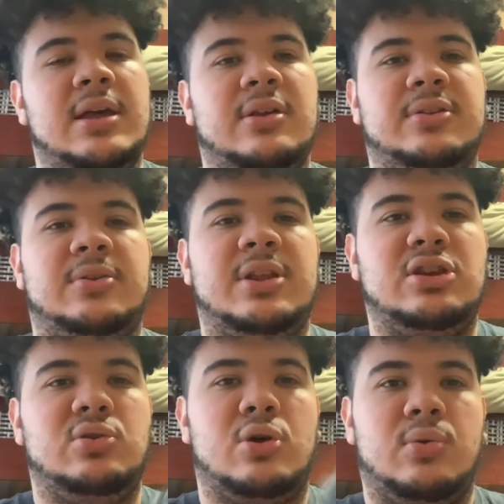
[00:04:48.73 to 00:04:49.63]
so that
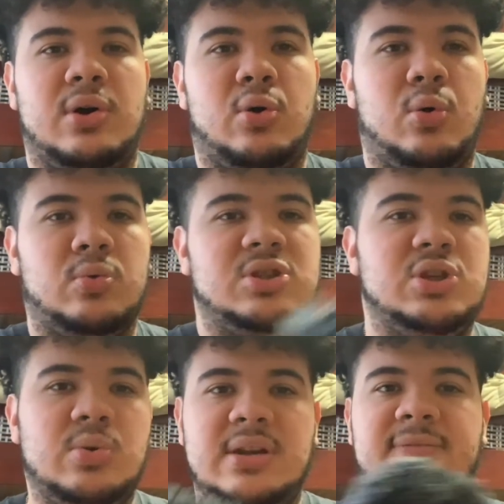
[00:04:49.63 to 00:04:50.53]
you don't hold
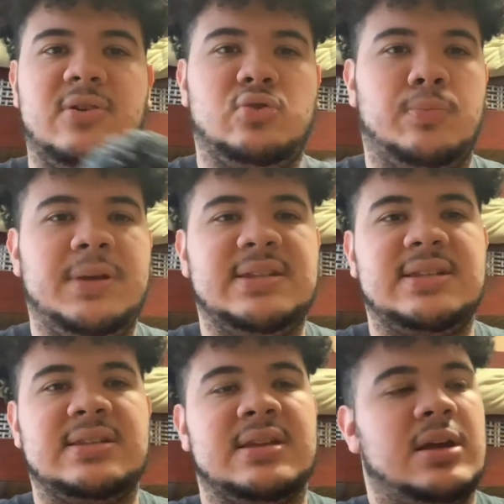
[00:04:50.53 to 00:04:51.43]
two individual
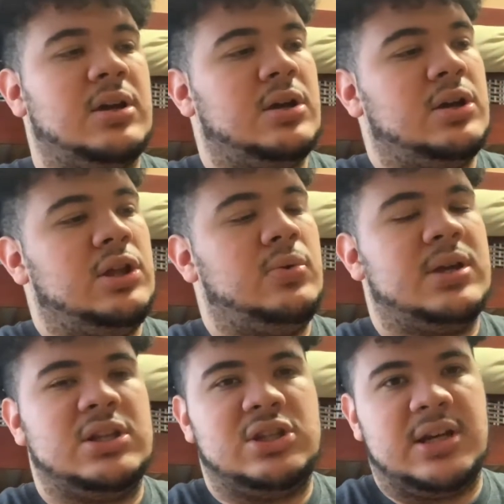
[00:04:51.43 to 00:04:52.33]
pieces. You
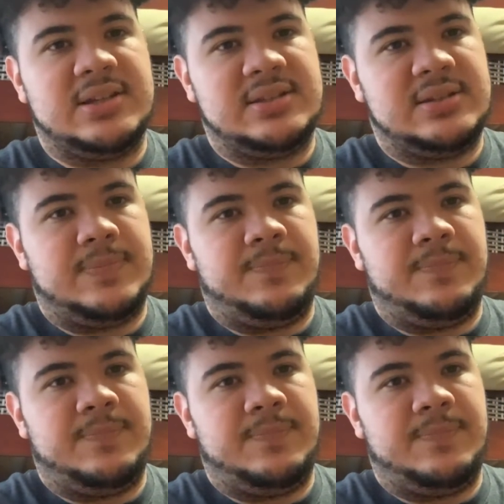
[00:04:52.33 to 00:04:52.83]
can just